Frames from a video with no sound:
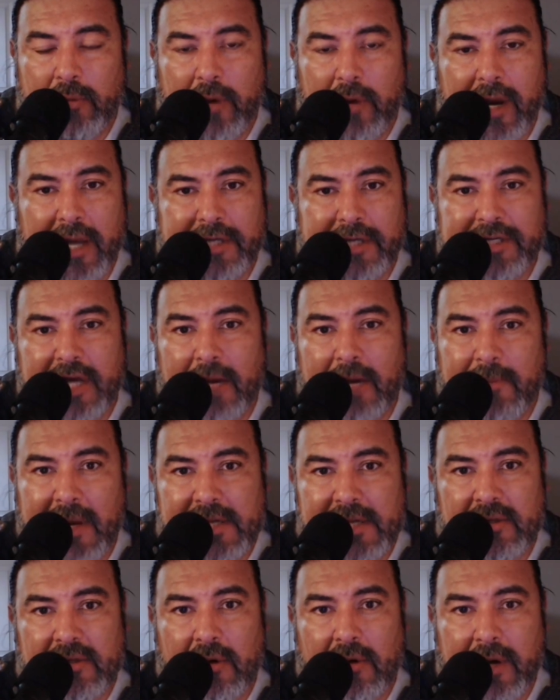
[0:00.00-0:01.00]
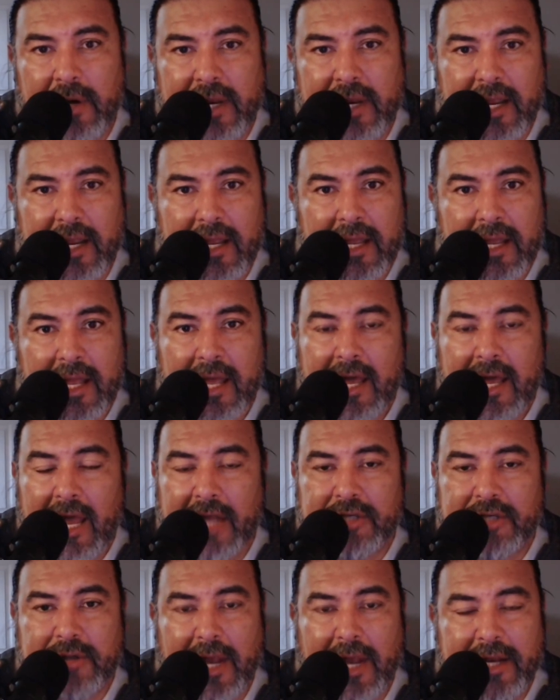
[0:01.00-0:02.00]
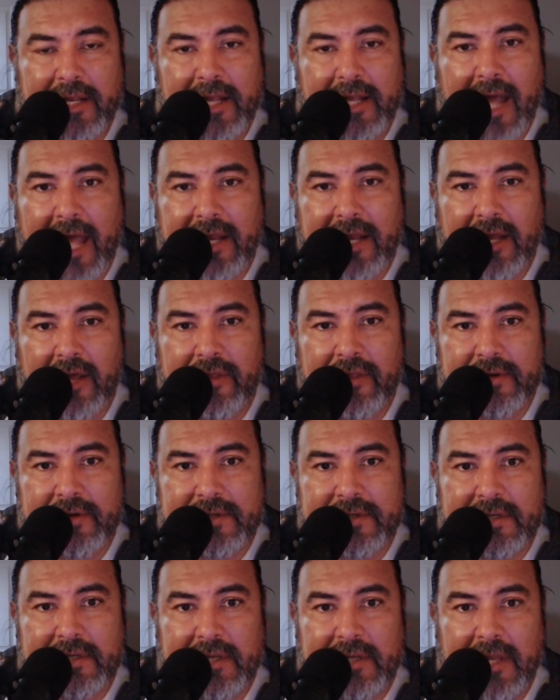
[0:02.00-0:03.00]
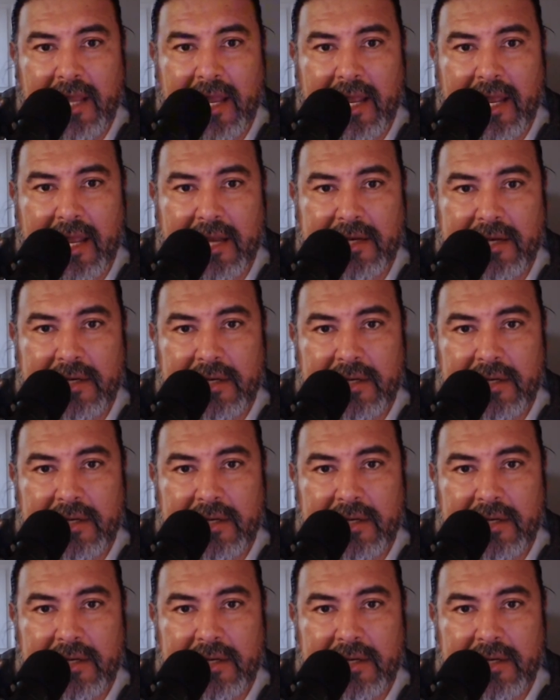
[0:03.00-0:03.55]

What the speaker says: I share my story. I try to guide others and